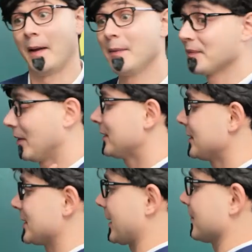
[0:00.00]
Let's
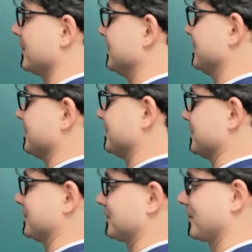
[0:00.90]
try this again.
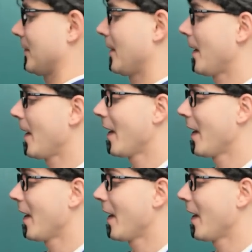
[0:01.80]
Try